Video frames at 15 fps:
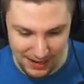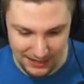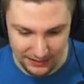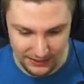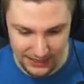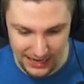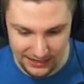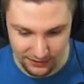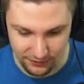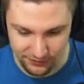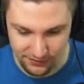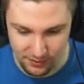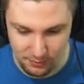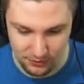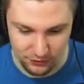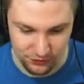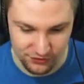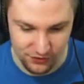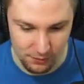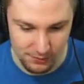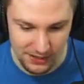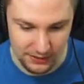me in the anus! Someone just
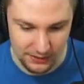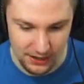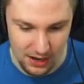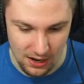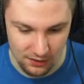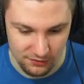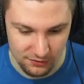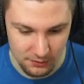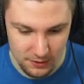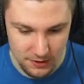shot me in the ass.